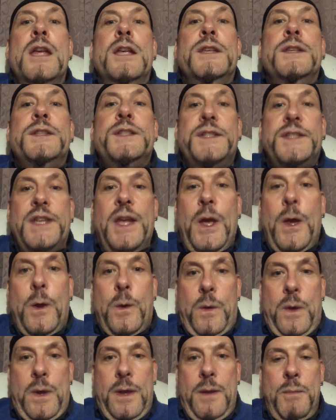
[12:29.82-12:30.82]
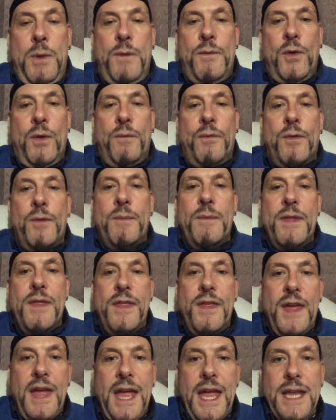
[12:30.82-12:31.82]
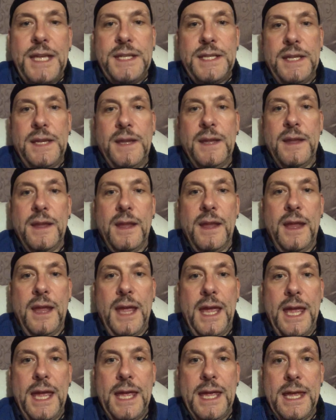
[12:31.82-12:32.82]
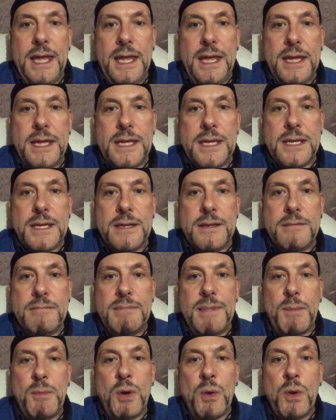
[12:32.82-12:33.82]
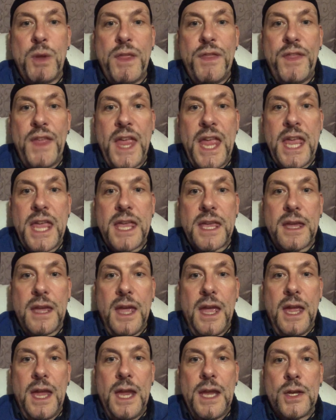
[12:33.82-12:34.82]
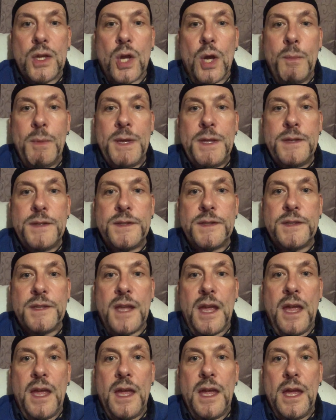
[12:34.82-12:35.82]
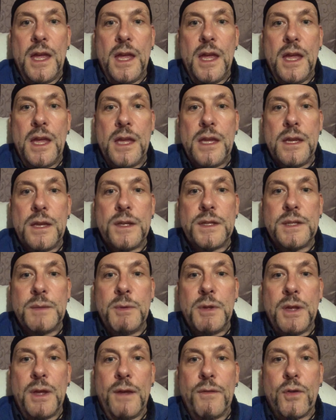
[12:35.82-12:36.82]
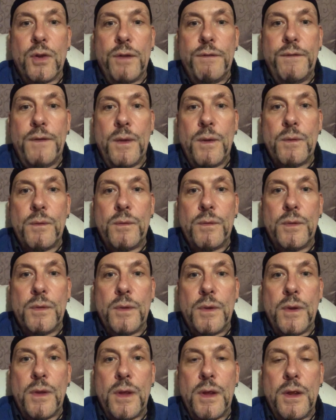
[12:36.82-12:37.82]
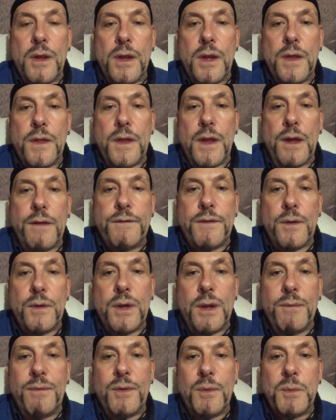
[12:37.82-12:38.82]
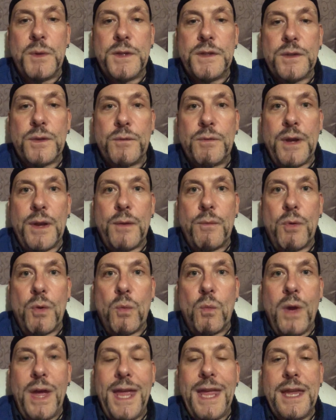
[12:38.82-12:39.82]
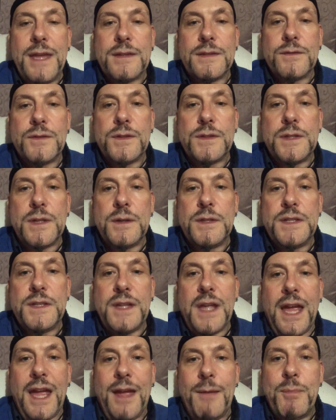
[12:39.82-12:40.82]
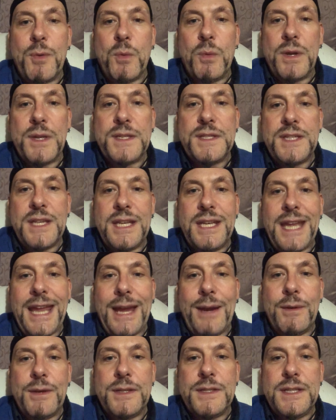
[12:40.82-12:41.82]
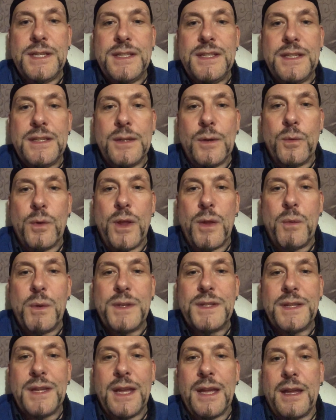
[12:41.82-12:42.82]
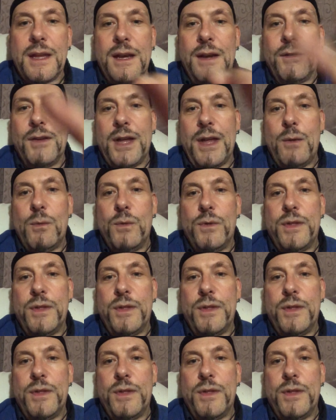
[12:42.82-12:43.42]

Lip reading: So, moving on from that, let me know what you think in the comments. You can tell me that I've got the iPhone that I'm filming this on around the wrong way, because I've just noticed that I have, but when I sit down it's easy to hold, otherwise I get kind of like old